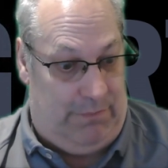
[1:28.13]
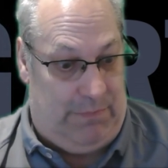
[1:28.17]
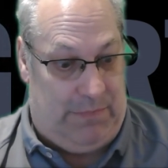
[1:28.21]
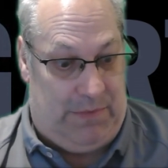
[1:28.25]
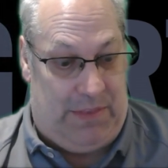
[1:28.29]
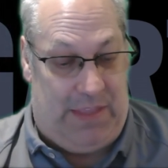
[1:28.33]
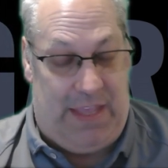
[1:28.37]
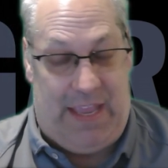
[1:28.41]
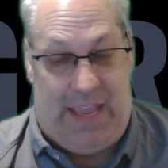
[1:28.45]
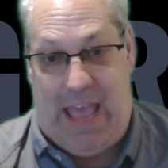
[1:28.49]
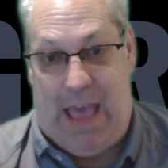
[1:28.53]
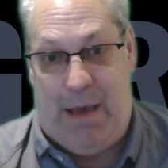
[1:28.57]

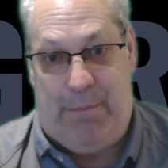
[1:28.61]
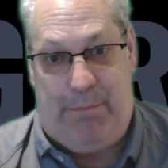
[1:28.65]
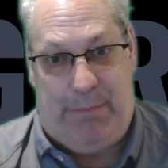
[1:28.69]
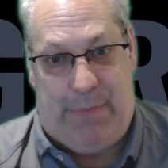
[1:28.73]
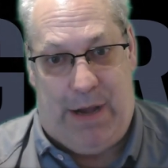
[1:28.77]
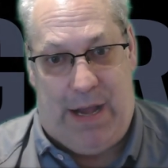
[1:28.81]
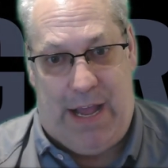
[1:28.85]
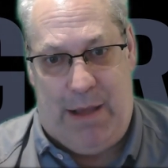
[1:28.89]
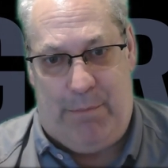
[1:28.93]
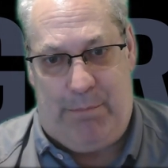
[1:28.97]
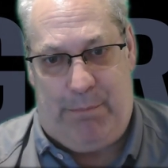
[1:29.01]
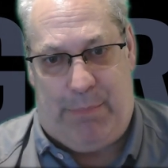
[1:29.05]
the
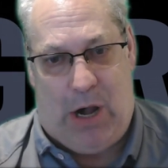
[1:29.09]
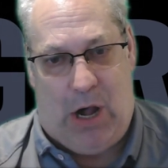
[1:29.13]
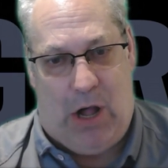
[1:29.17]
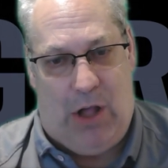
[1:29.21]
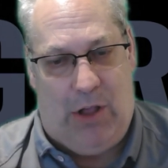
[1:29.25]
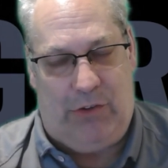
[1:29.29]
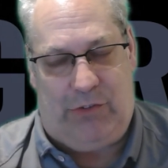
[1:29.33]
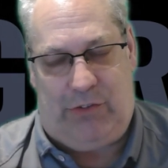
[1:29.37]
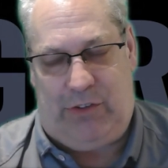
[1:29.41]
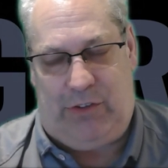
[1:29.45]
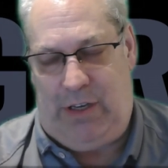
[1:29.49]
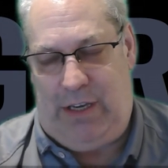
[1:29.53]
MBAM
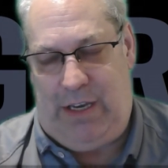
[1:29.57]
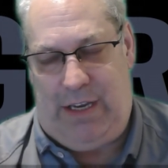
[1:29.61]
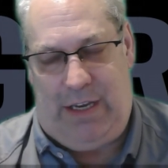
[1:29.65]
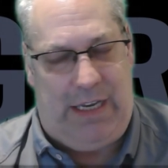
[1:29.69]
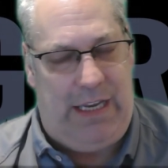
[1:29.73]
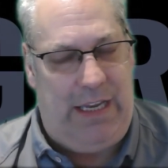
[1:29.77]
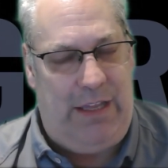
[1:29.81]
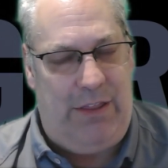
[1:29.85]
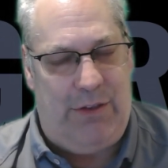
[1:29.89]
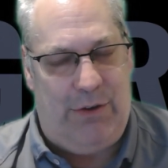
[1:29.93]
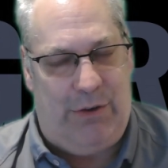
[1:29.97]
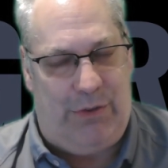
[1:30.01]
policy
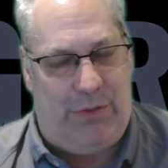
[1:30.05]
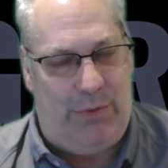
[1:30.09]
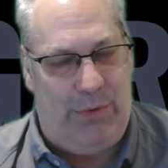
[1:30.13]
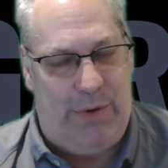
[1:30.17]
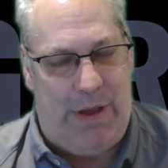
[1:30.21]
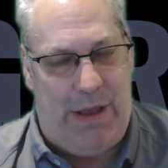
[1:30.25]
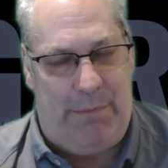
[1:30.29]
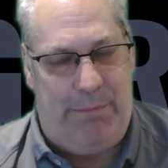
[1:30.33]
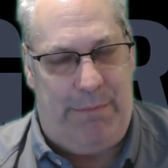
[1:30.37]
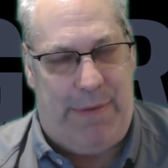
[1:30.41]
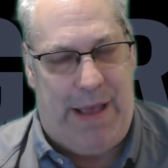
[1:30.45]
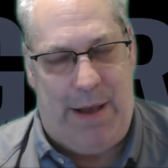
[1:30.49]
either through
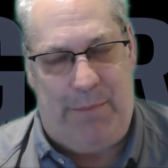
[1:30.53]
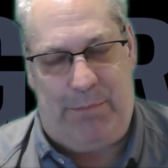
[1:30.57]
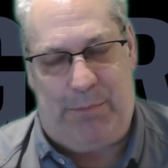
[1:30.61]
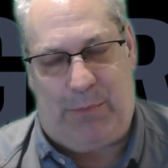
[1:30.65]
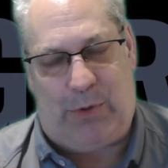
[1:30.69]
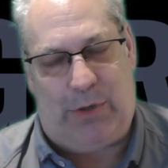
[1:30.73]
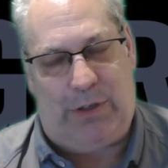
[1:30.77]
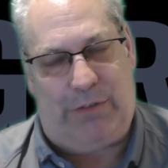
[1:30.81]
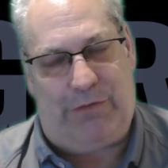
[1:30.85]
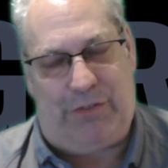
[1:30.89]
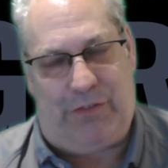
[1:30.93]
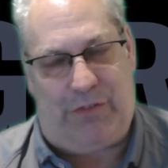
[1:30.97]
MBAM
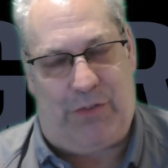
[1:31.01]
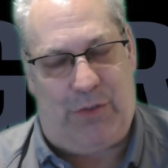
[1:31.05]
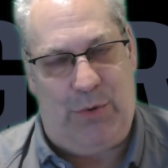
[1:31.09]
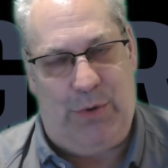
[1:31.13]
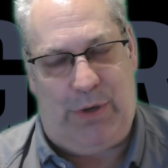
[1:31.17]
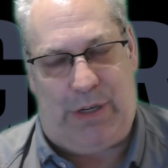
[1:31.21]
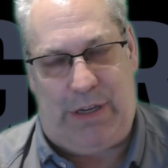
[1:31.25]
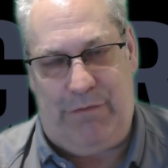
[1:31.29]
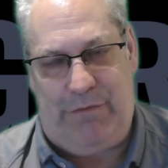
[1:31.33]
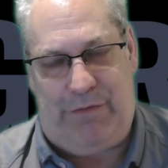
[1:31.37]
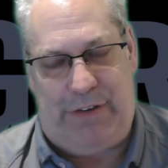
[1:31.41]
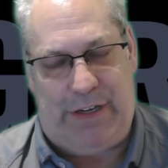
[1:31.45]
or through
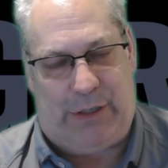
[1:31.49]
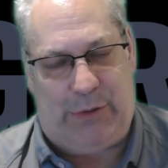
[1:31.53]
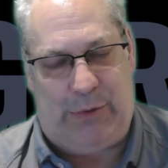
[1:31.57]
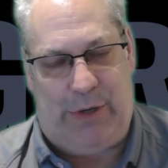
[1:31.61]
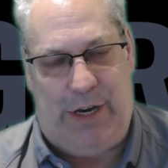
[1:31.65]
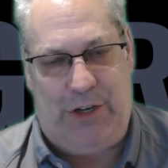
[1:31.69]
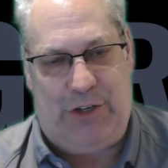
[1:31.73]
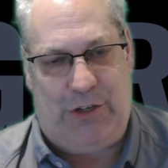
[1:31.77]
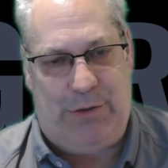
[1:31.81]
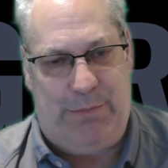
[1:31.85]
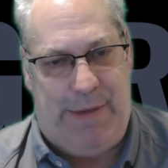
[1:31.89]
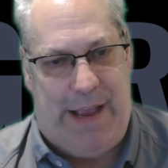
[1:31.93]

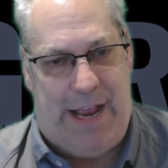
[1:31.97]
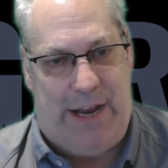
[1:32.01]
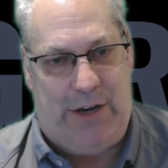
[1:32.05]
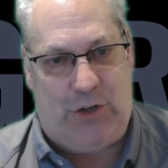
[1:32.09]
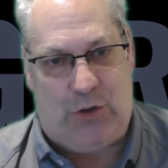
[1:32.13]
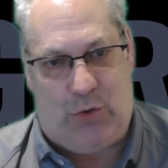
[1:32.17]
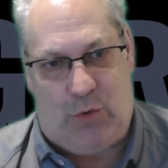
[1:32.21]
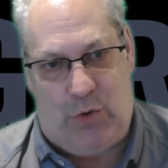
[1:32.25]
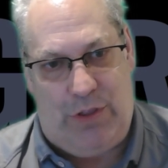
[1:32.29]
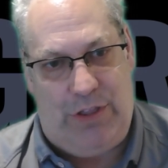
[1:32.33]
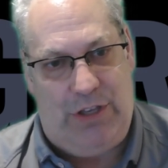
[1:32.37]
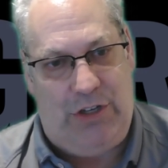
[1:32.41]
Configuration
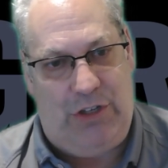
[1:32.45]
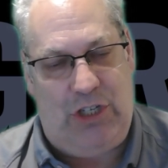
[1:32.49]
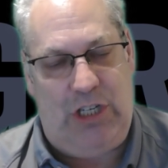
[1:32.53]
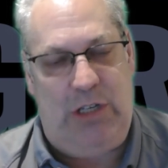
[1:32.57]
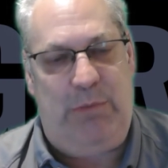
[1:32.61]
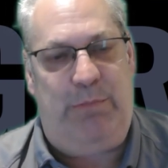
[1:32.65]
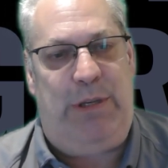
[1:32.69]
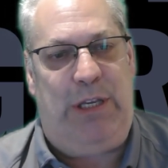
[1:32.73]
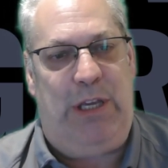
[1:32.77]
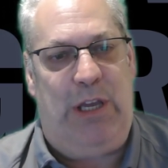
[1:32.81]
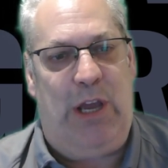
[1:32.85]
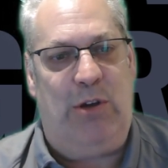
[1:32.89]
Manager or the
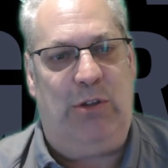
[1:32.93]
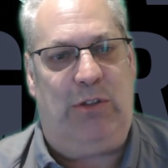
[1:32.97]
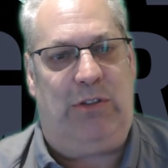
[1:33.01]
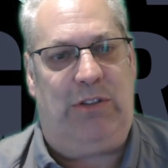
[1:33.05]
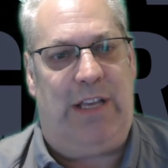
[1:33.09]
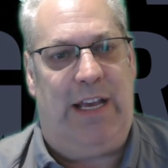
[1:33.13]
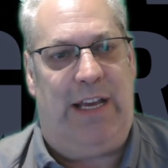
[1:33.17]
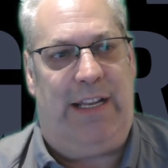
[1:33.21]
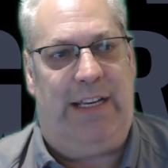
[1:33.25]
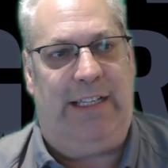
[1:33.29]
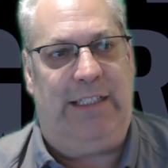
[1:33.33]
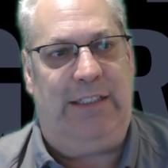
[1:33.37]
GPO
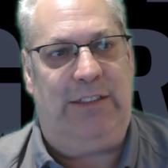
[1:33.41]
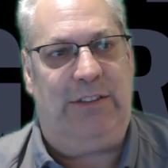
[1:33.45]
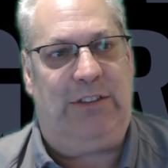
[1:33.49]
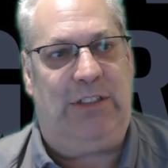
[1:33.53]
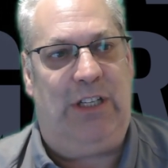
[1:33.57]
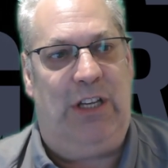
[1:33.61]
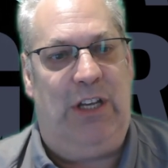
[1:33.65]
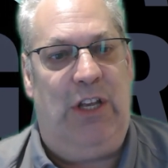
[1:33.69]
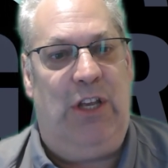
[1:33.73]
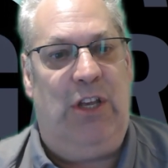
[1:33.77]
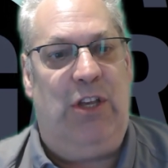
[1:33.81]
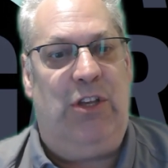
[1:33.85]
settings
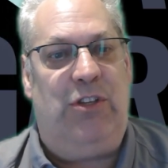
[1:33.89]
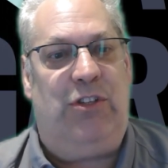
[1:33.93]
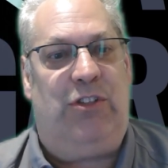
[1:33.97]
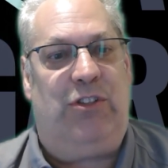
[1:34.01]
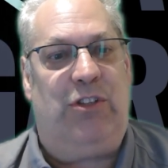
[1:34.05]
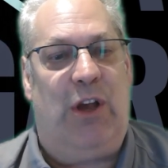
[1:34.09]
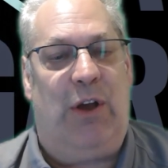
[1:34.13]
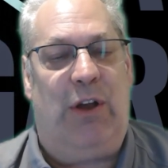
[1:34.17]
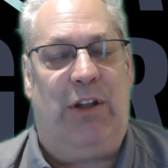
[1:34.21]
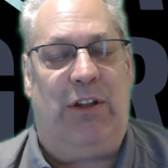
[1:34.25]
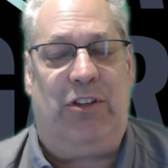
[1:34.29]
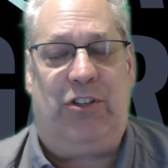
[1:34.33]

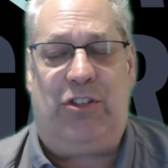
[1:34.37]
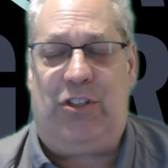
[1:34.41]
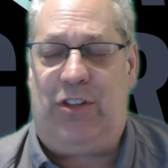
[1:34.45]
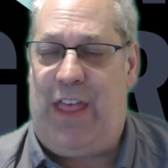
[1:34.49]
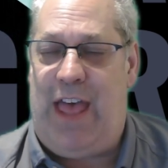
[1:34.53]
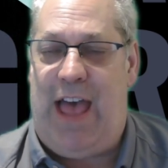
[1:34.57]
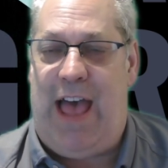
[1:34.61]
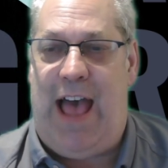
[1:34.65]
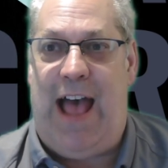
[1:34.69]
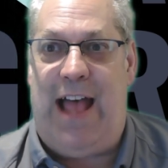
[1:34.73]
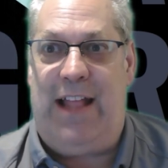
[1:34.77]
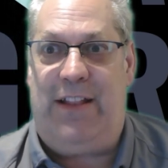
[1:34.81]
such
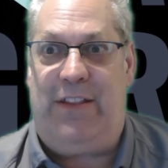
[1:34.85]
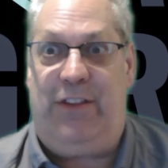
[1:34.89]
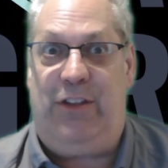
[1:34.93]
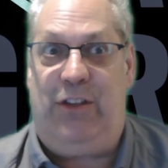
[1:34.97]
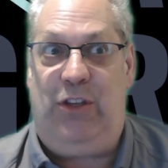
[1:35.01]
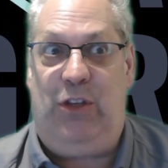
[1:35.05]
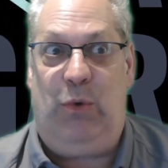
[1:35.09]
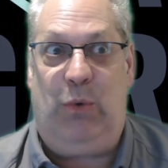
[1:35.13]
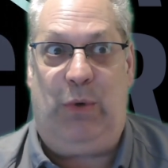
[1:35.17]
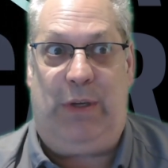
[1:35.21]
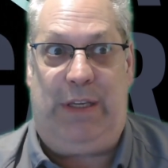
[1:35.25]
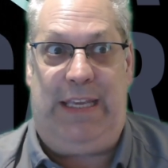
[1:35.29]
that
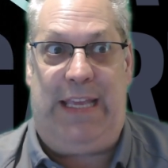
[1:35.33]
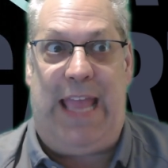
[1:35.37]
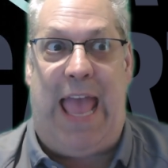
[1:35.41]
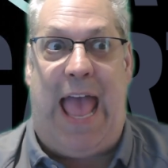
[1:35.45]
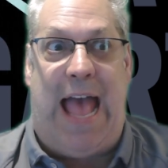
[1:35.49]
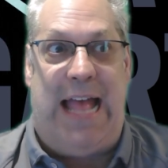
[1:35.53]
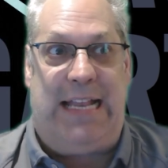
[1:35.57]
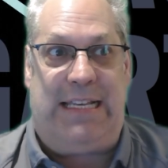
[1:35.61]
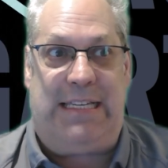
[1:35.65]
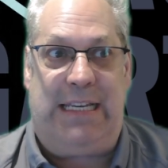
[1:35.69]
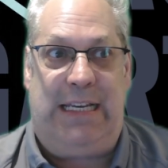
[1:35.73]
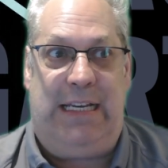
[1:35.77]
you
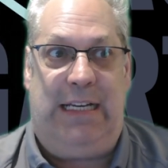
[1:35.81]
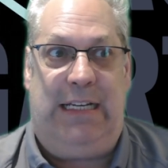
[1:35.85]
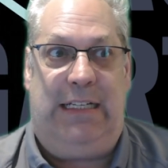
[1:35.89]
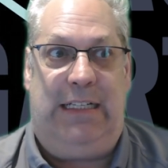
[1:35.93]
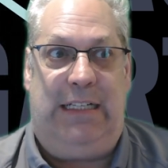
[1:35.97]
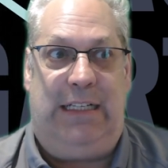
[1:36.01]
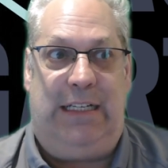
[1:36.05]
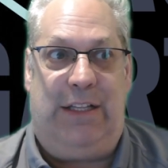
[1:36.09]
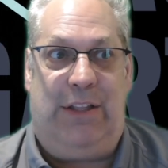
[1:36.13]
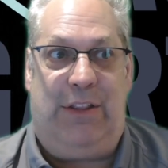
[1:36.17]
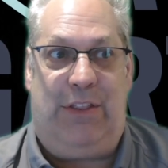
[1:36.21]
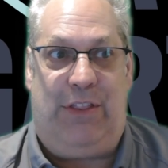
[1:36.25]
get
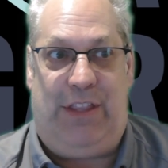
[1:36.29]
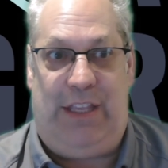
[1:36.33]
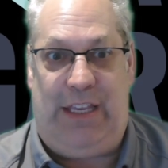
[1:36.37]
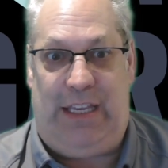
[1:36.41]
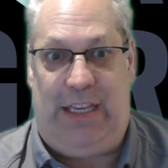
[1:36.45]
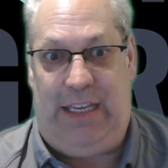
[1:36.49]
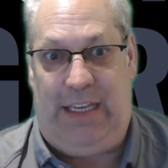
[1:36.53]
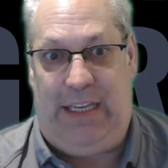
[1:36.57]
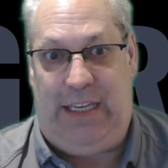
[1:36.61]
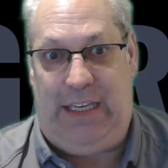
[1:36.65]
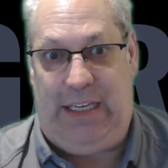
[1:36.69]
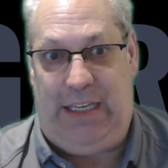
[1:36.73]

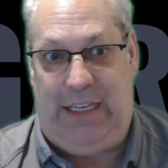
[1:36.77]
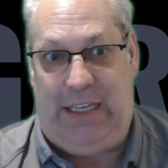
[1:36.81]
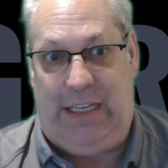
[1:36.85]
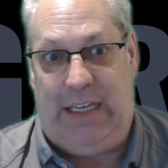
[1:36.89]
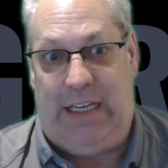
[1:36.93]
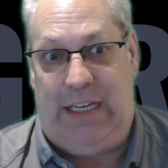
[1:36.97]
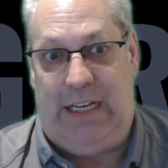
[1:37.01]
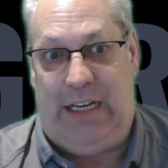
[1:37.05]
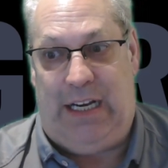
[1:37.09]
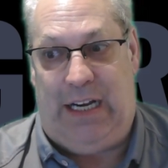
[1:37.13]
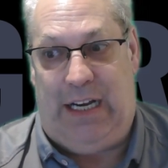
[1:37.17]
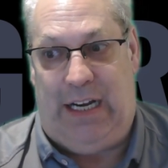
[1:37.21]
the
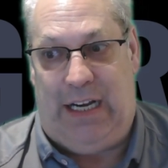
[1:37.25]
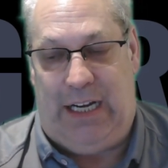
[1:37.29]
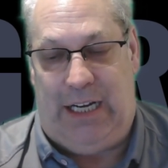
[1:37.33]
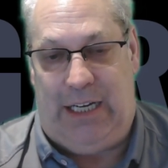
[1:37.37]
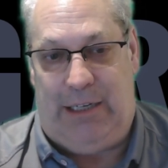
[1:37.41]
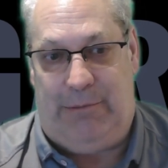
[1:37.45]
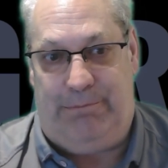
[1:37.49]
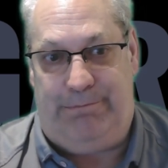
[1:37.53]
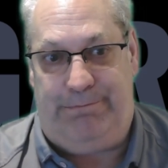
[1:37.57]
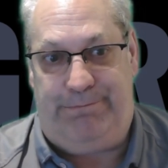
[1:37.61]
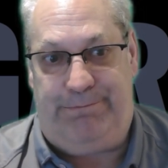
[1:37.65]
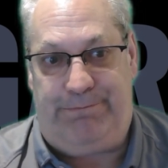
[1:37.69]

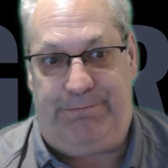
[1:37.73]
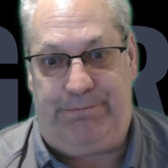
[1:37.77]
um,